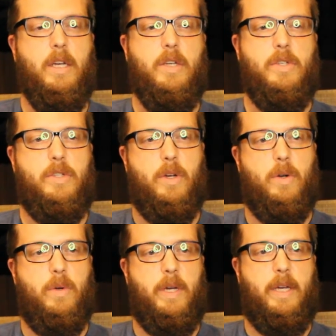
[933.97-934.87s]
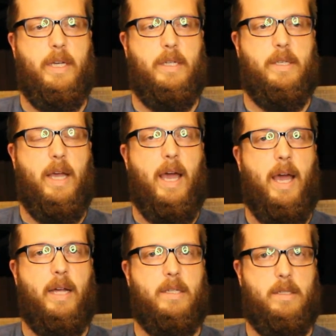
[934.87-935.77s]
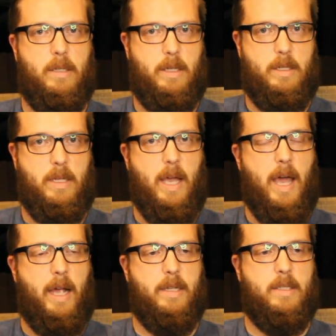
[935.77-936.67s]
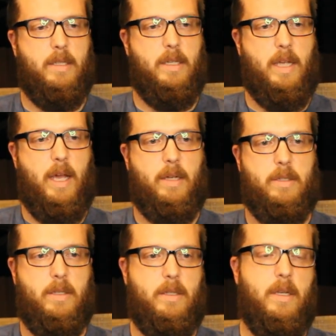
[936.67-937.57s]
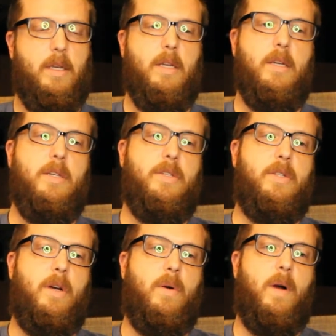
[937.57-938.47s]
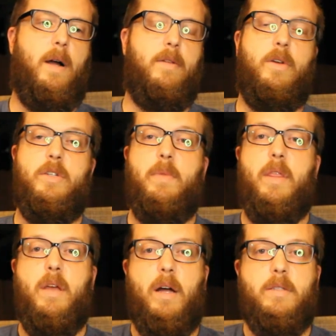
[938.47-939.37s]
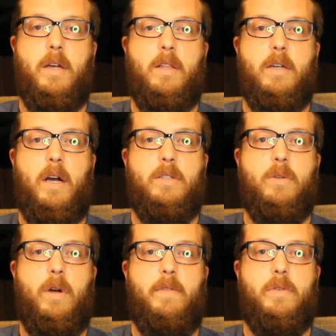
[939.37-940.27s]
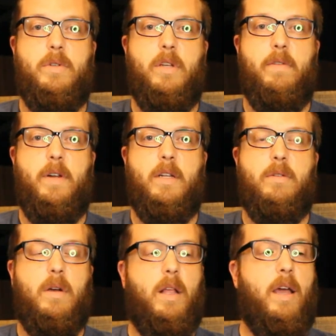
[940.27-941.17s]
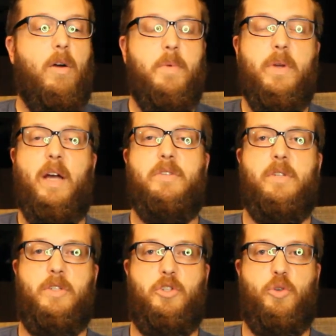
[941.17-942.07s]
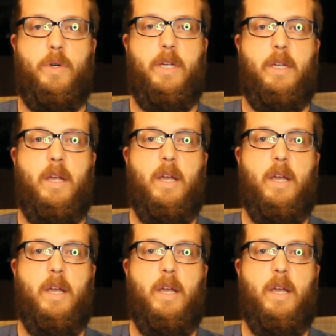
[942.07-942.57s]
So it is excellent, excellent, excellent. So those are my thoughts on the Casa Cuevas Reserva Natural. I hope you guys are enjoying